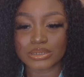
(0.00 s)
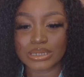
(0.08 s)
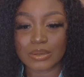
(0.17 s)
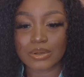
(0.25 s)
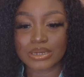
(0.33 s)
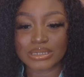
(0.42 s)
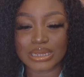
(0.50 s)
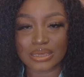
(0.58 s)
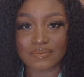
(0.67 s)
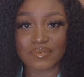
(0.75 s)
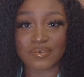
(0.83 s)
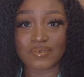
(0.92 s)
Is
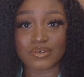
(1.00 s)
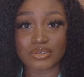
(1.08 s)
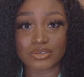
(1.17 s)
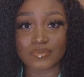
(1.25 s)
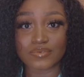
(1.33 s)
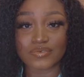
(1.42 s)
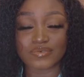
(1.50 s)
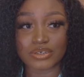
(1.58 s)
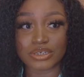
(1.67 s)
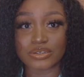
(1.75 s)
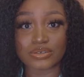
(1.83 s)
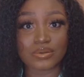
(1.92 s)
like a very soft
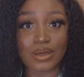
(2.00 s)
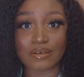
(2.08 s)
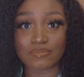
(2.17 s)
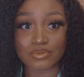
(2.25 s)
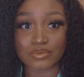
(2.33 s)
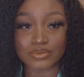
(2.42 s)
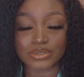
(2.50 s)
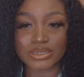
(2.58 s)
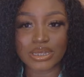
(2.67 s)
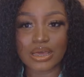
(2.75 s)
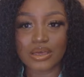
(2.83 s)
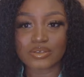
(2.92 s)
fish, it does not have bones,